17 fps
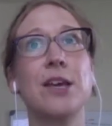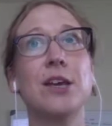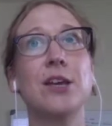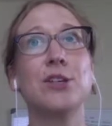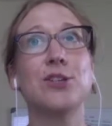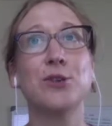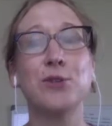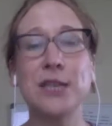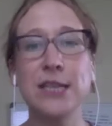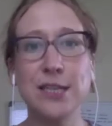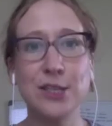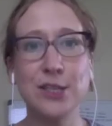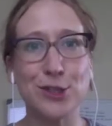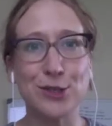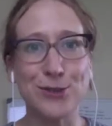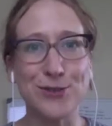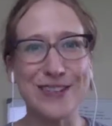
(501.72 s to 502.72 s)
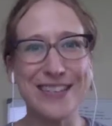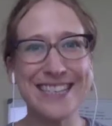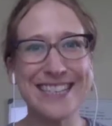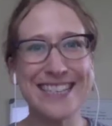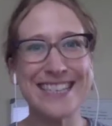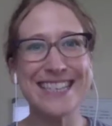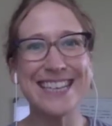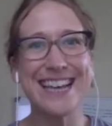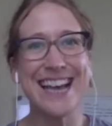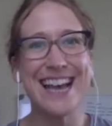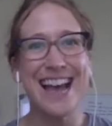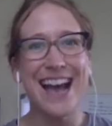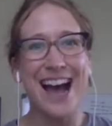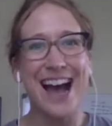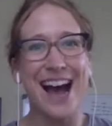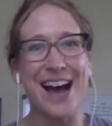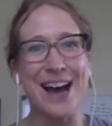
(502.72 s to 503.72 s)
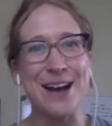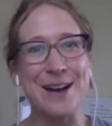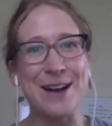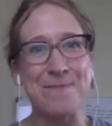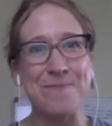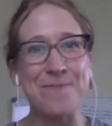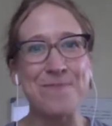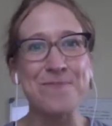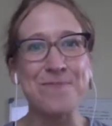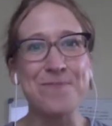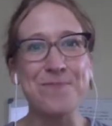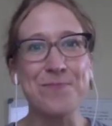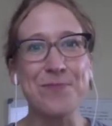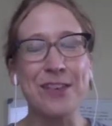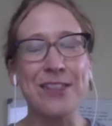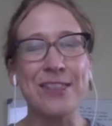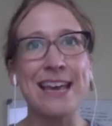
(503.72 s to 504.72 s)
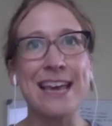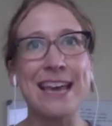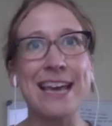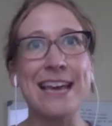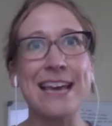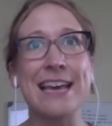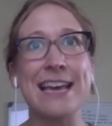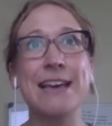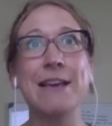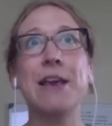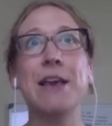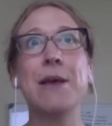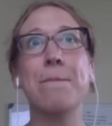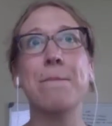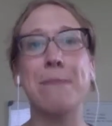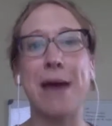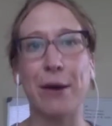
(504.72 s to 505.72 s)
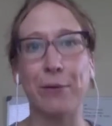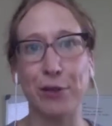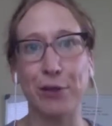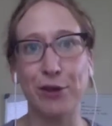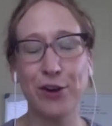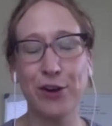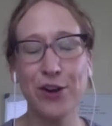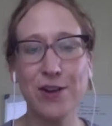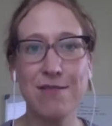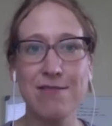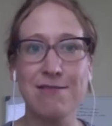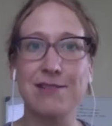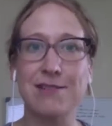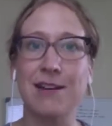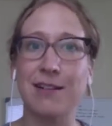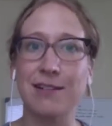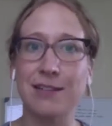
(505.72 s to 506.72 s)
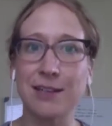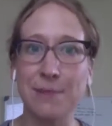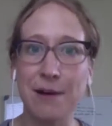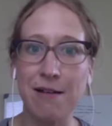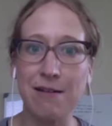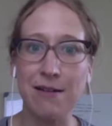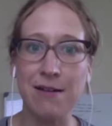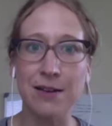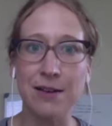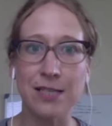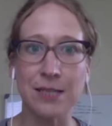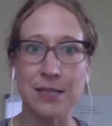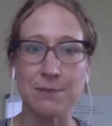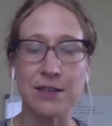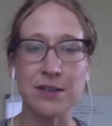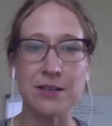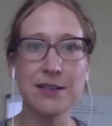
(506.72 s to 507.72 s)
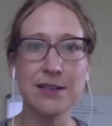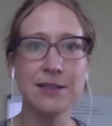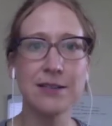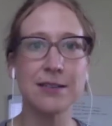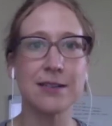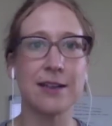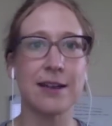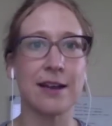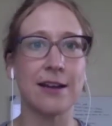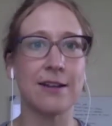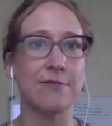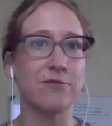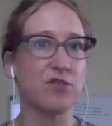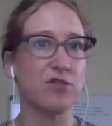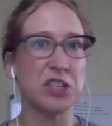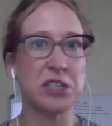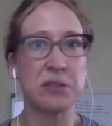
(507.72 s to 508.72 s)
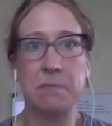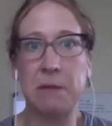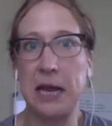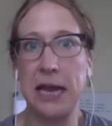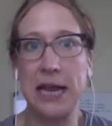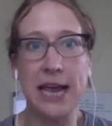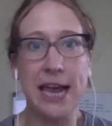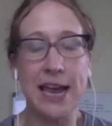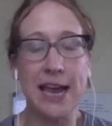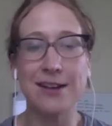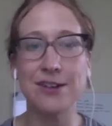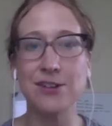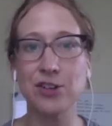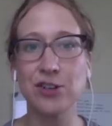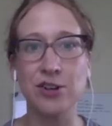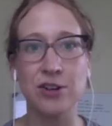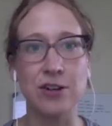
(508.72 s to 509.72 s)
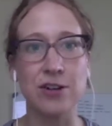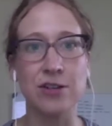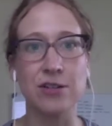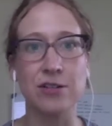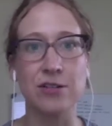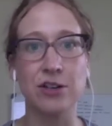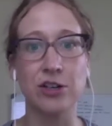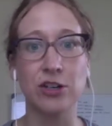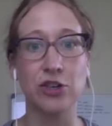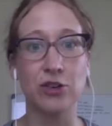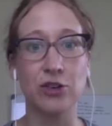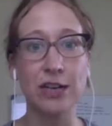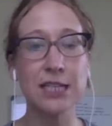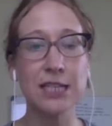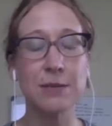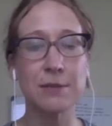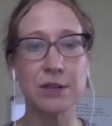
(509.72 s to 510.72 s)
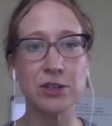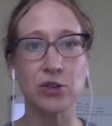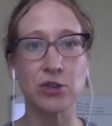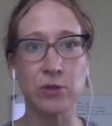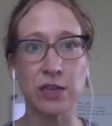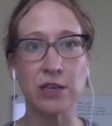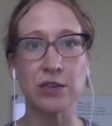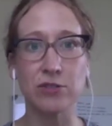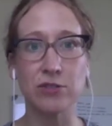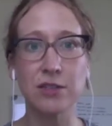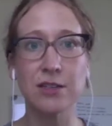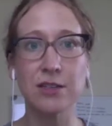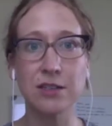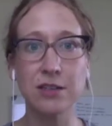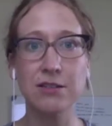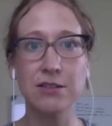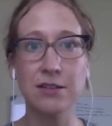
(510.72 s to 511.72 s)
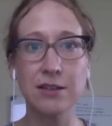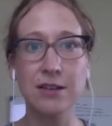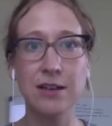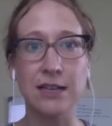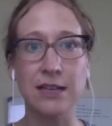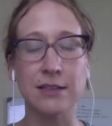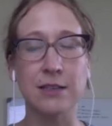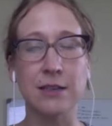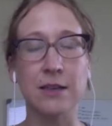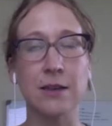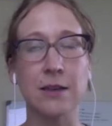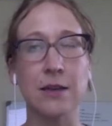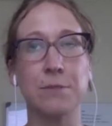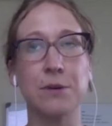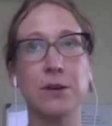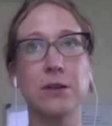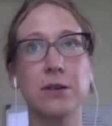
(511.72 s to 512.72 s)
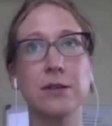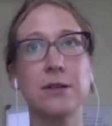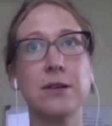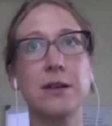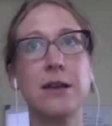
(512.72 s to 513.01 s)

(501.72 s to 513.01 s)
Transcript: So these students, they met with her, talked about her experience, kind of just gained her trust by showing interest in her as a person.